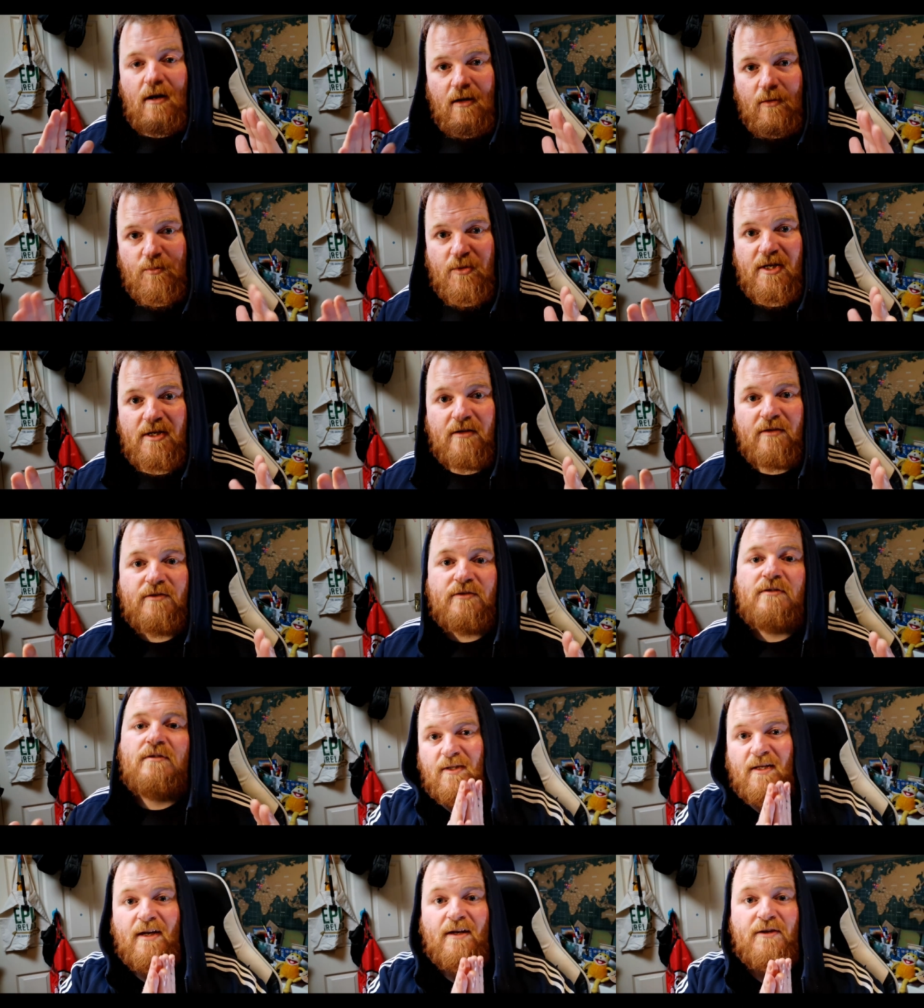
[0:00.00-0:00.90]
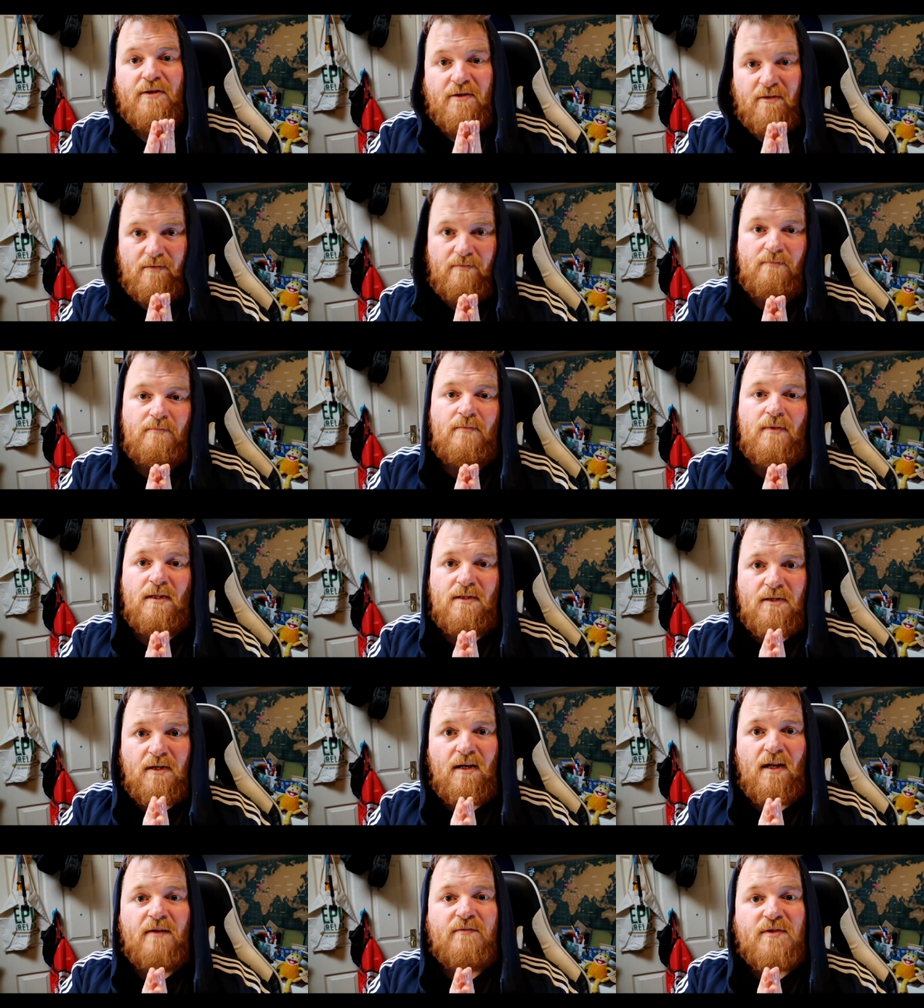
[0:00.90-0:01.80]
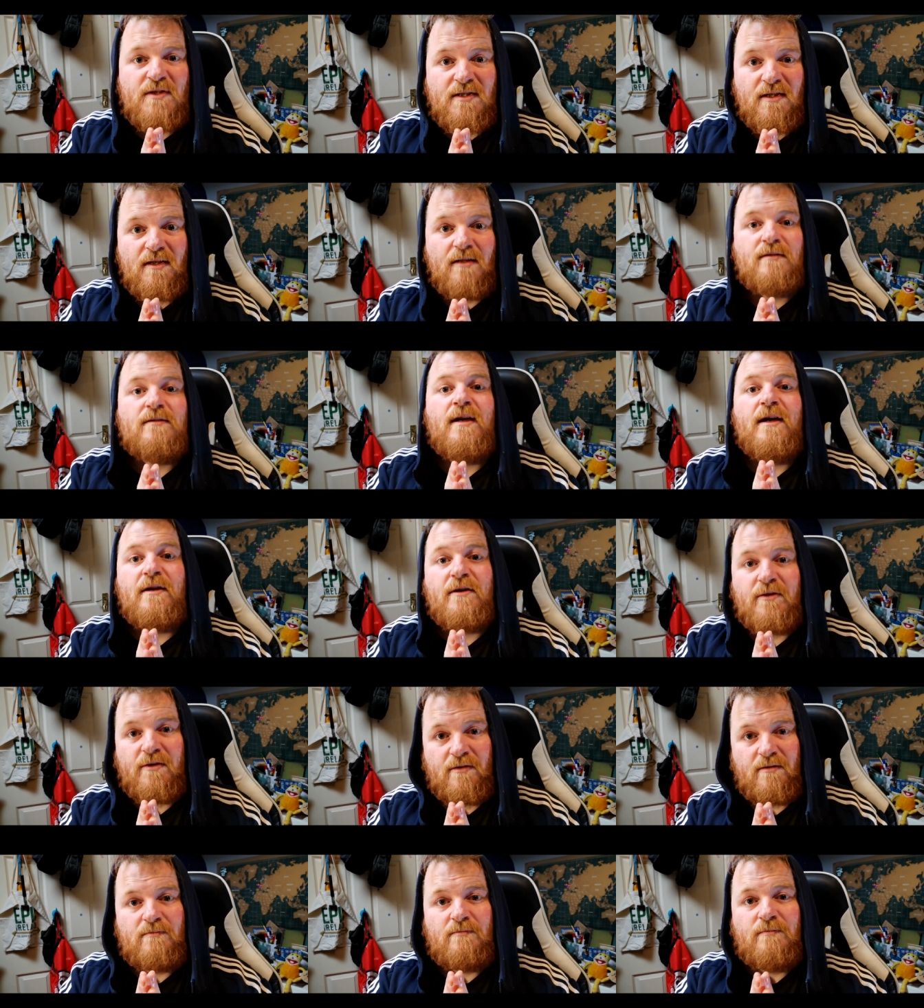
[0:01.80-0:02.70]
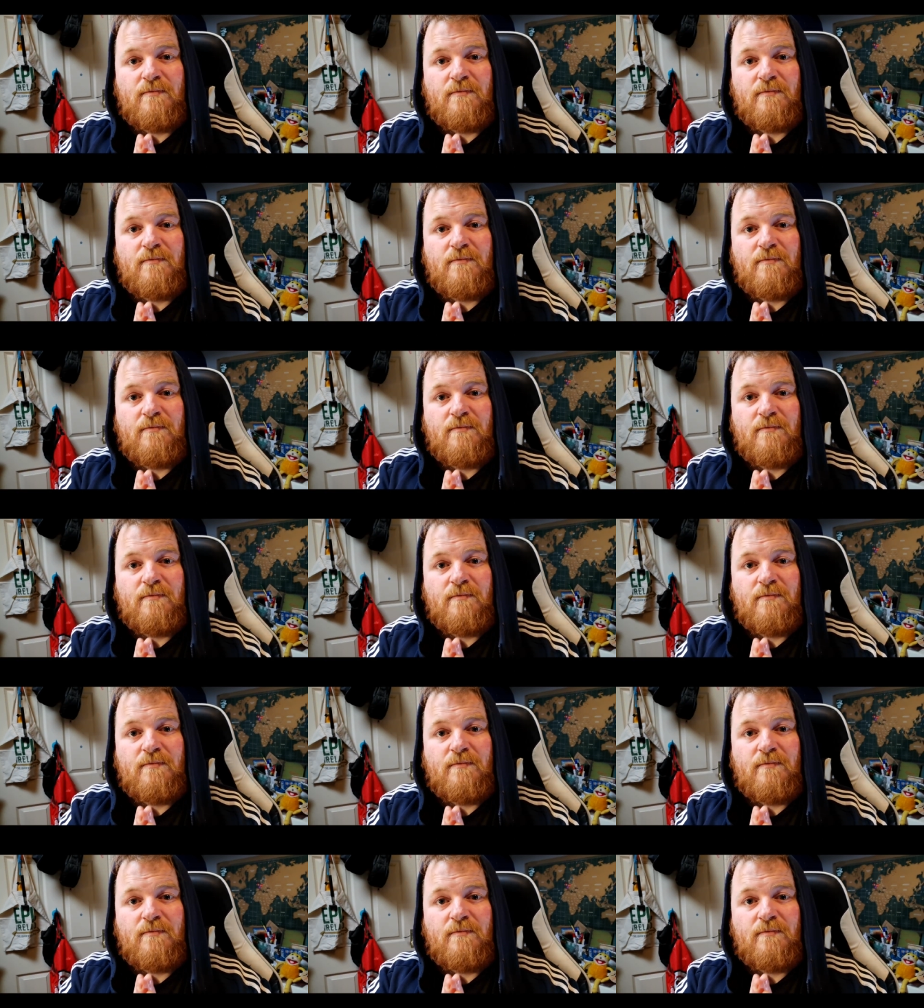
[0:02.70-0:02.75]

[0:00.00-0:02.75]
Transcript: I mean it. Thank you. That's all I have to say. Thank you.